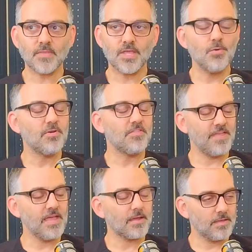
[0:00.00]
you would
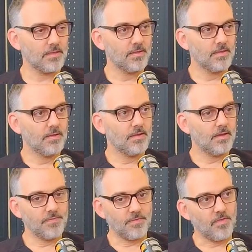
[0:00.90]
think
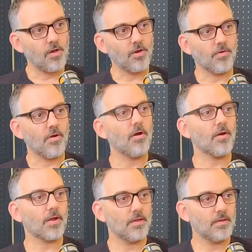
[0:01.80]
on the longer
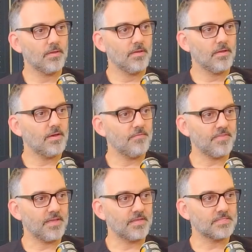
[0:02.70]
arc of
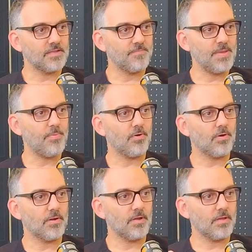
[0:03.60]
things, if people
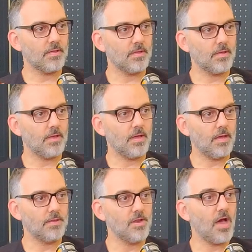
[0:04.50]
are
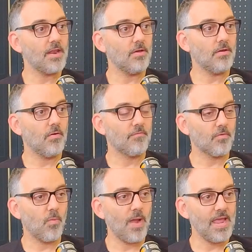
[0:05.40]
not
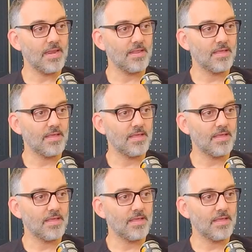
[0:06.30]
overweight,